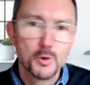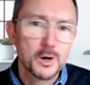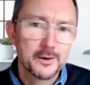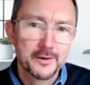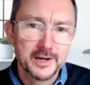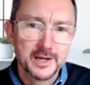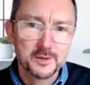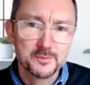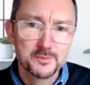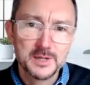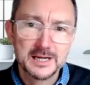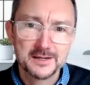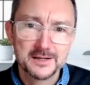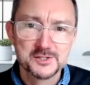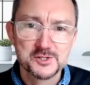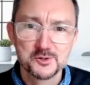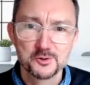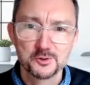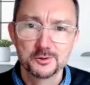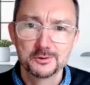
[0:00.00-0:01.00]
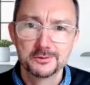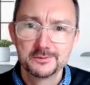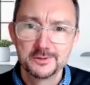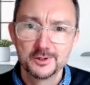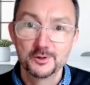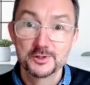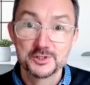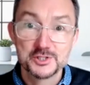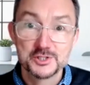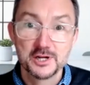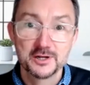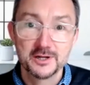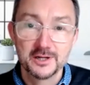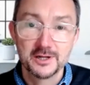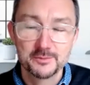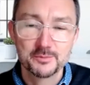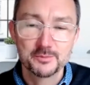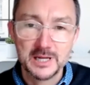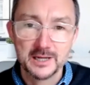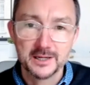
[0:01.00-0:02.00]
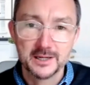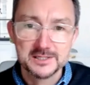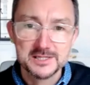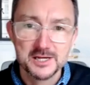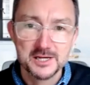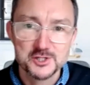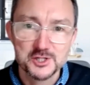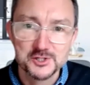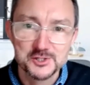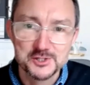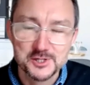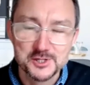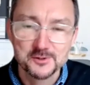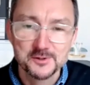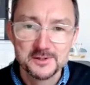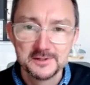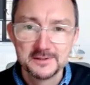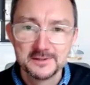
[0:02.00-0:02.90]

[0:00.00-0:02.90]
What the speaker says: worrying about, or certainly paying attention to.